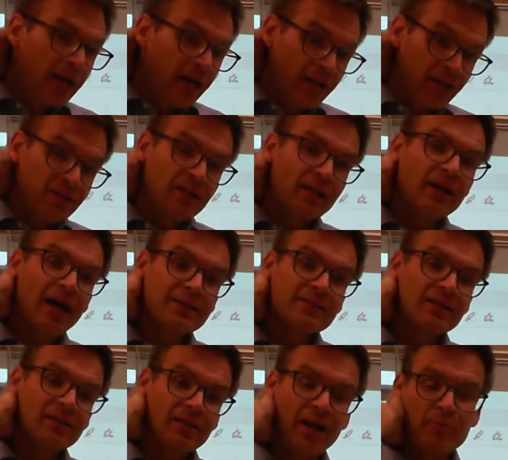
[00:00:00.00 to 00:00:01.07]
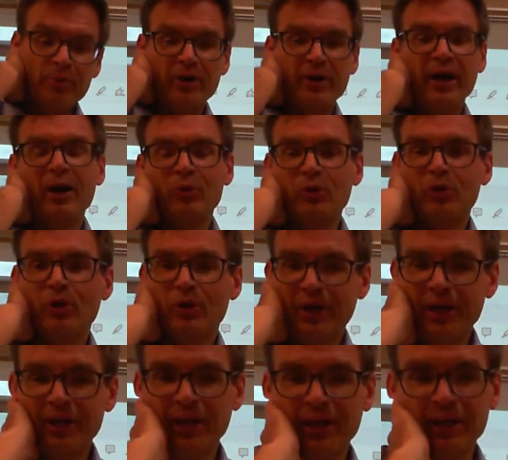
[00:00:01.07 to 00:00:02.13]
In the Content Library, I will
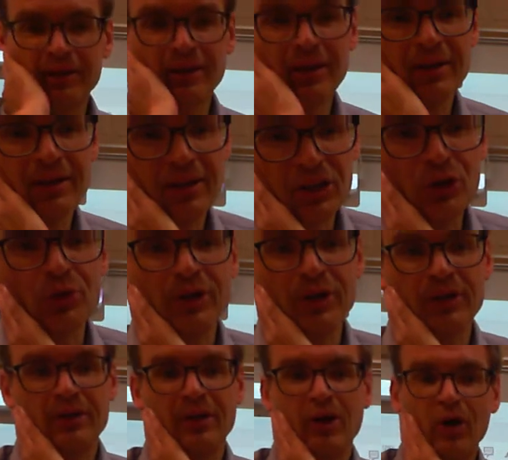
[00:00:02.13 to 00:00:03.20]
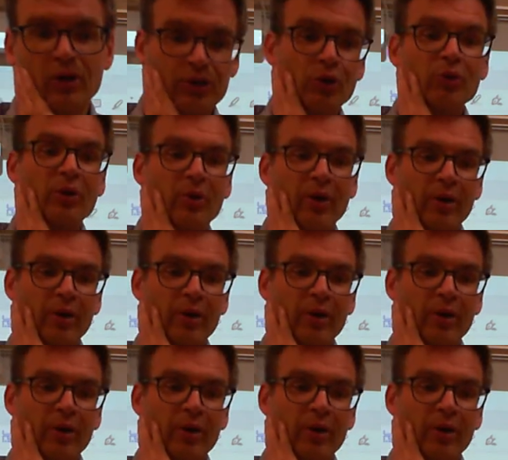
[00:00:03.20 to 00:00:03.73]
create a unit called Unit.